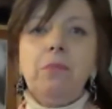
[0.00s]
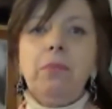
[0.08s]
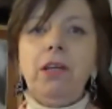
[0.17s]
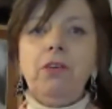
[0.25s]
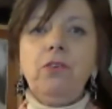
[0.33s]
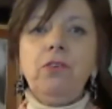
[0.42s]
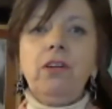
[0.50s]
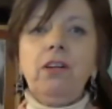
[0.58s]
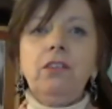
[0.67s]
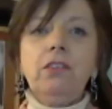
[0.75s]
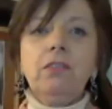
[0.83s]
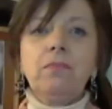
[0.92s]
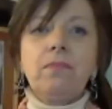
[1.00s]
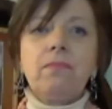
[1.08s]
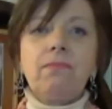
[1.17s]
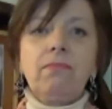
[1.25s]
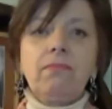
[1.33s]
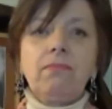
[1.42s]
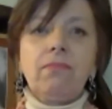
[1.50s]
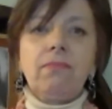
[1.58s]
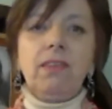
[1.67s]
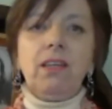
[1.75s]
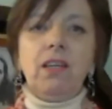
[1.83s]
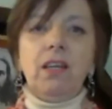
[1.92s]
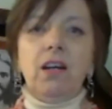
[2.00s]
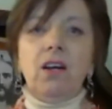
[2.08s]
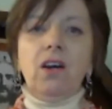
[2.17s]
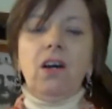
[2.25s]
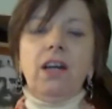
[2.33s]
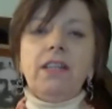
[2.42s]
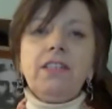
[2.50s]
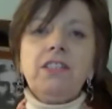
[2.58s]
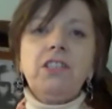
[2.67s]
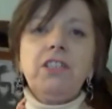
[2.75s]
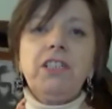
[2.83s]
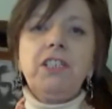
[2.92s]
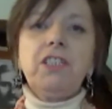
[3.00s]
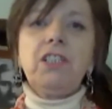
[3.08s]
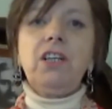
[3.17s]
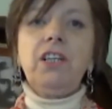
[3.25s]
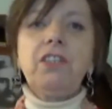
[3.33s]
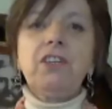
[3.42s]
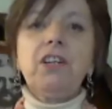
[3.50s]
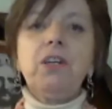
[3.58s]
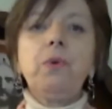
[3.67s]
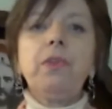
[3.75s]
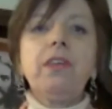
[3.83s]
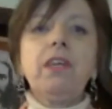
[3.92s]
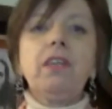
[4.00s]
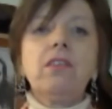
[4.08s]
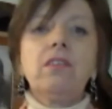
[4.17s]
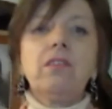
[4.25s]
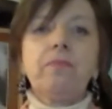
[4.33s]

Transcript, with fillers: But you know, I decided that I'd go within